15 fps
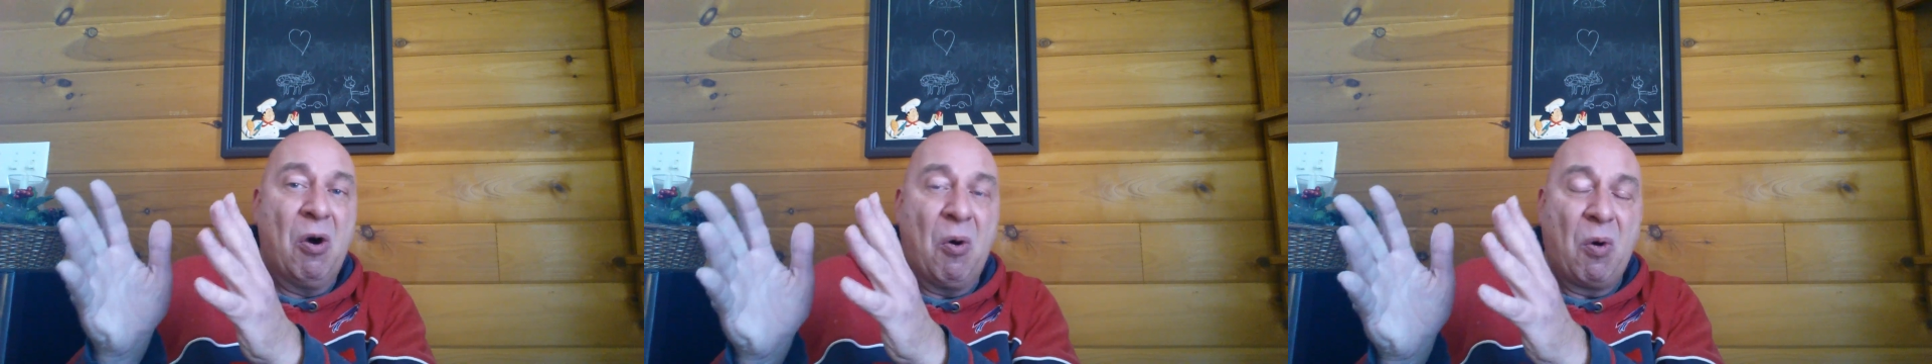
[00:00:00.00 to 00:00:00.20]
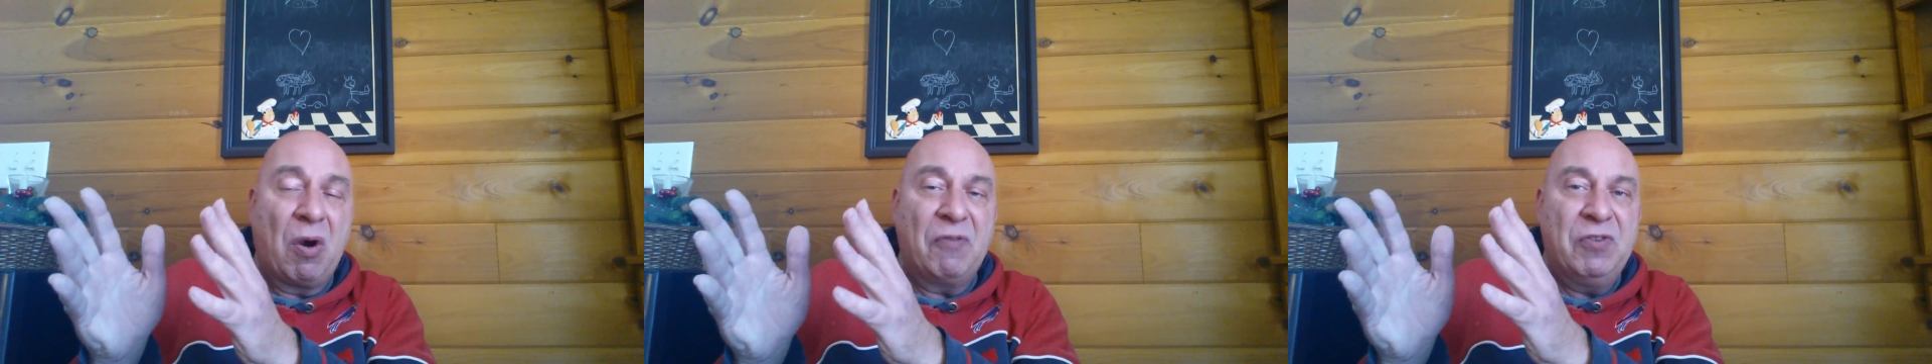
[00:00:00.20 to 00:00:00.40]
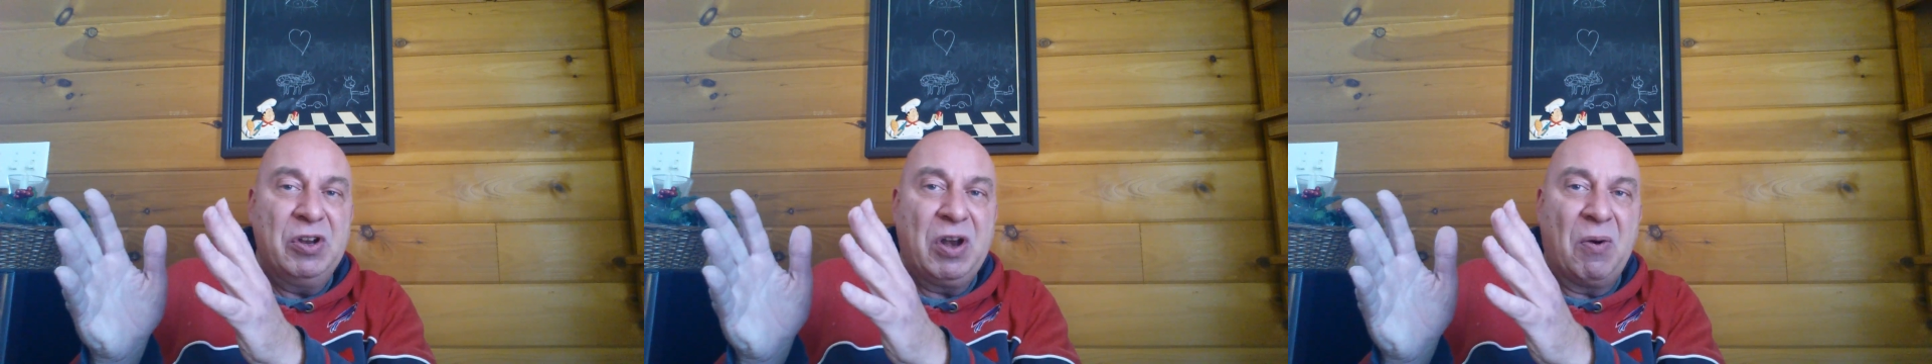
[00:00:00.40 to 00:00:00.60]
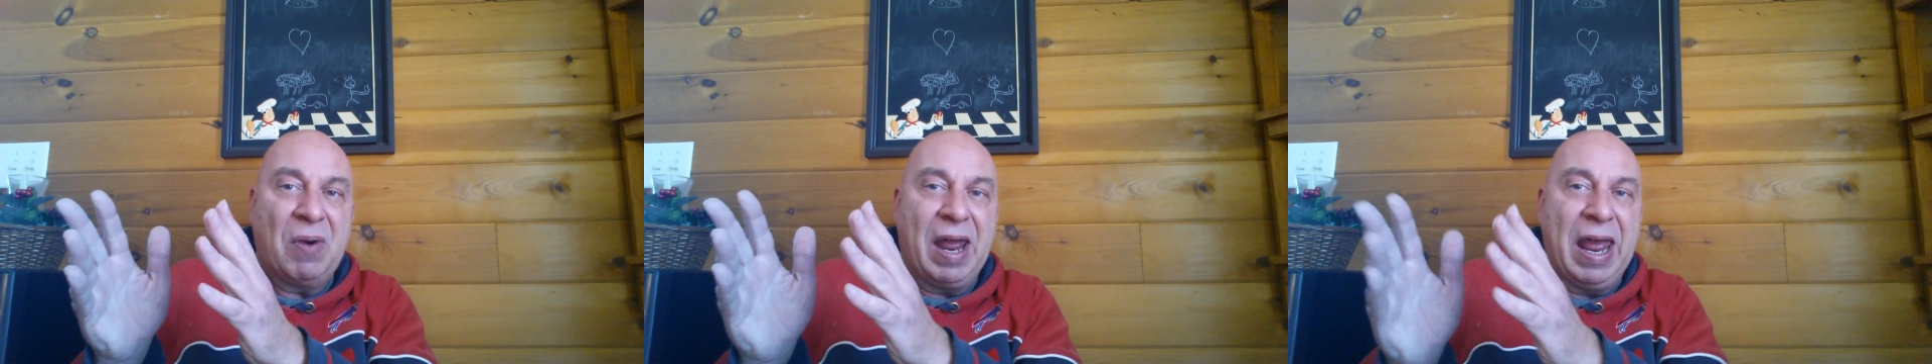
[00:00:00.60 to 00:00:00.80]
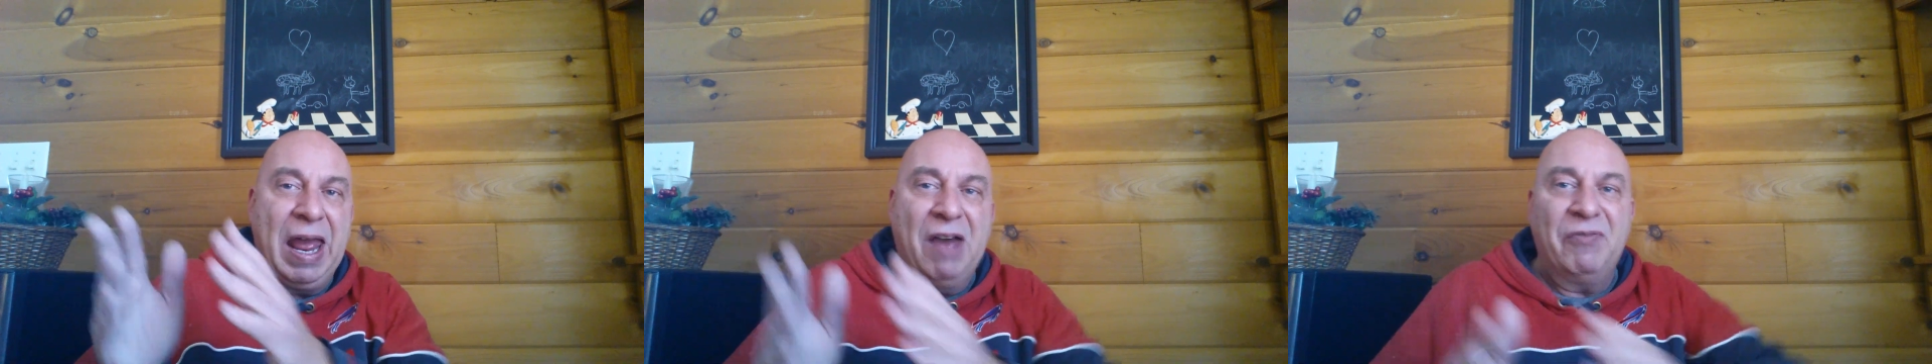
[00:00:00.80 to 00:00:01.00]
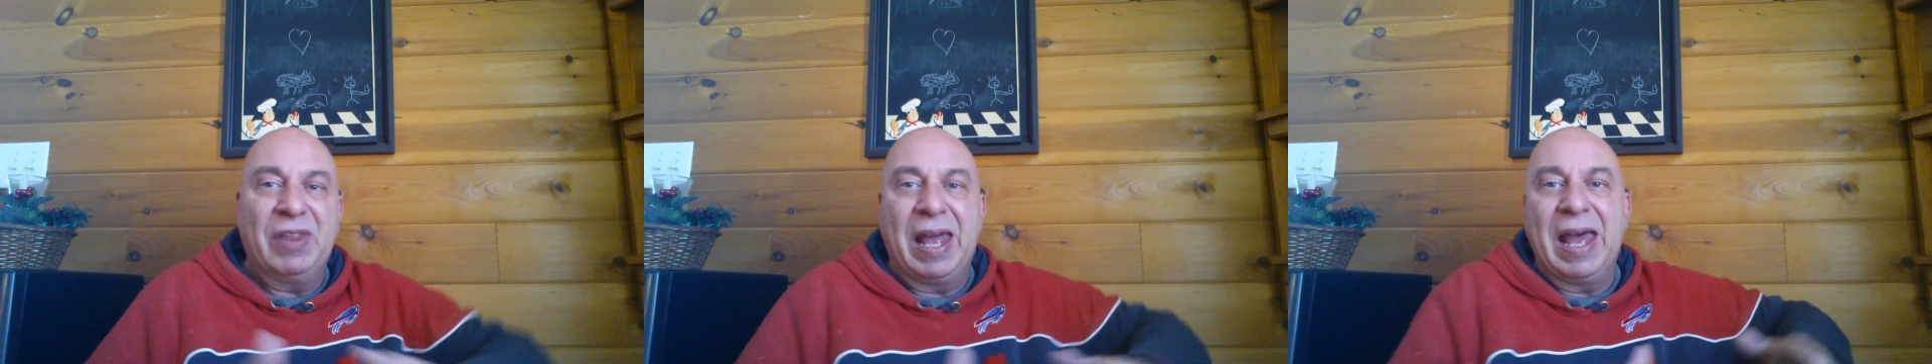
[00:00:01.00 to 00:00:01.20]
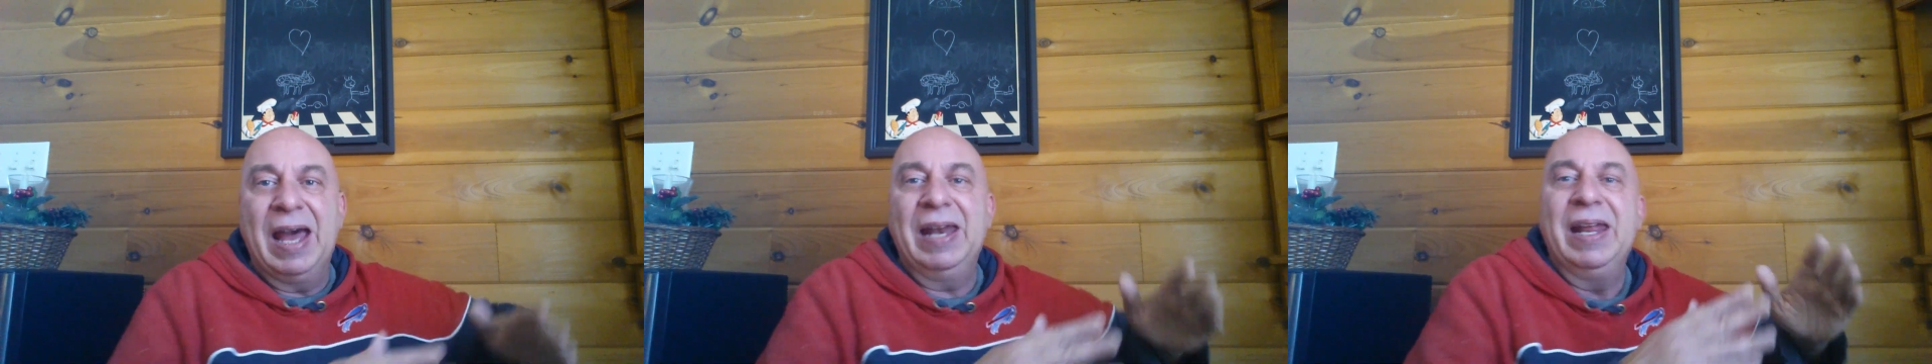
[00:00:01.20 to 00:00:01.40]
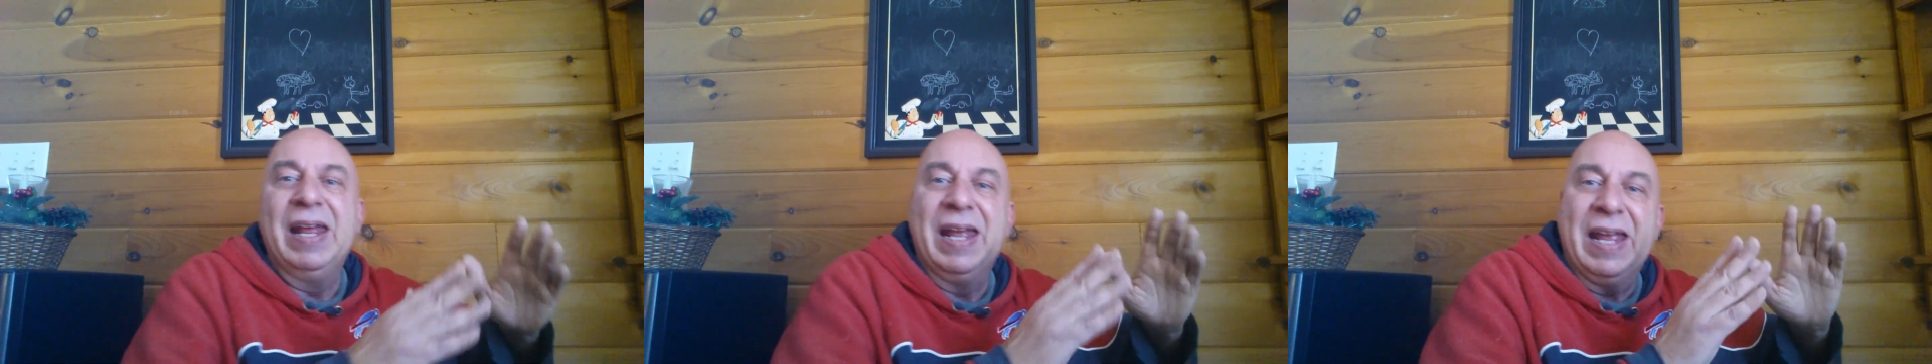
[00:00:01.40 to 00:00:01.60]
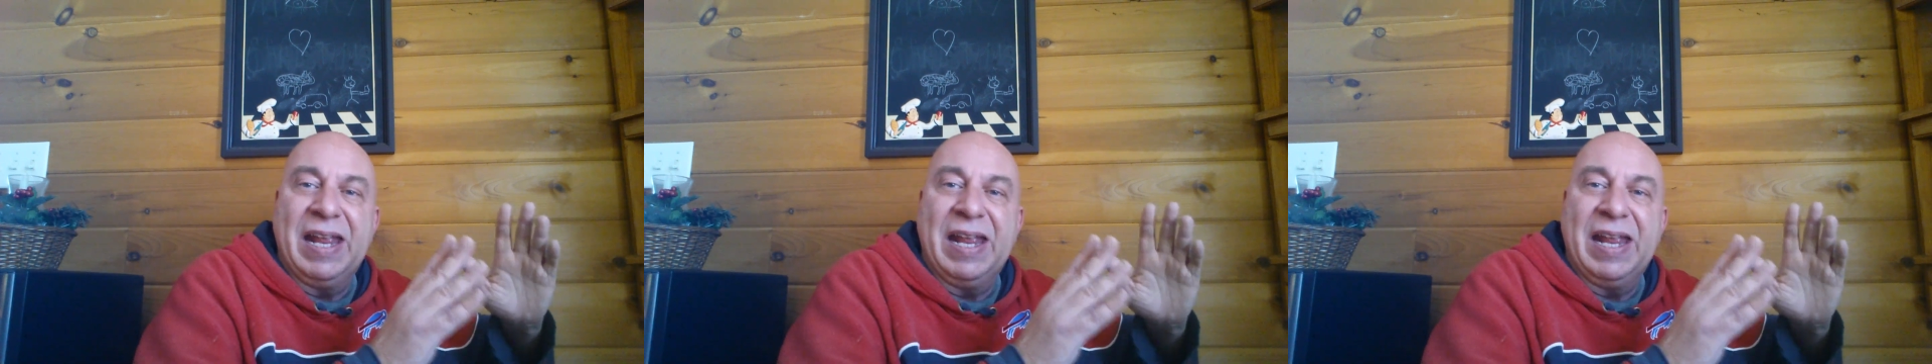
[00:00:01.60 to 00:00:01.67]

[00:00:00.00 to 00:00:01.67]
or if you don't have that,